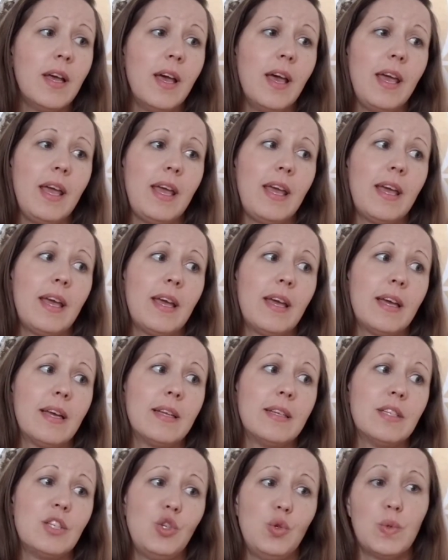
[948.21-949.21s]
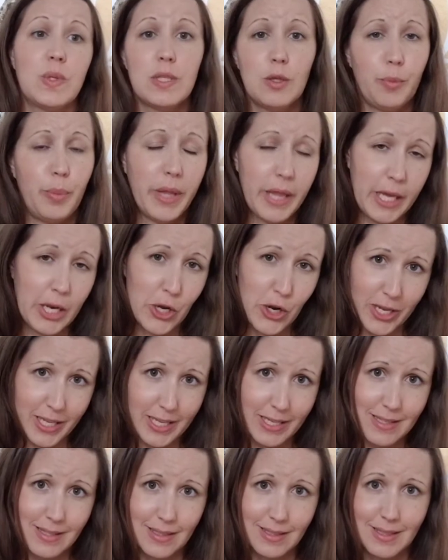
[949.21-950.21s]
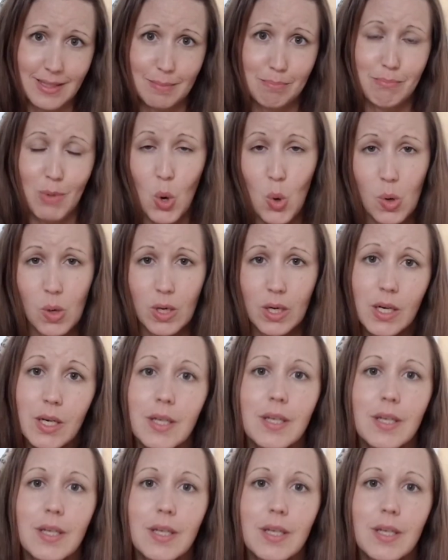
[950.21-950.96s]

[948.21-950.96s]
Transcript: and you still plan on kissing some more,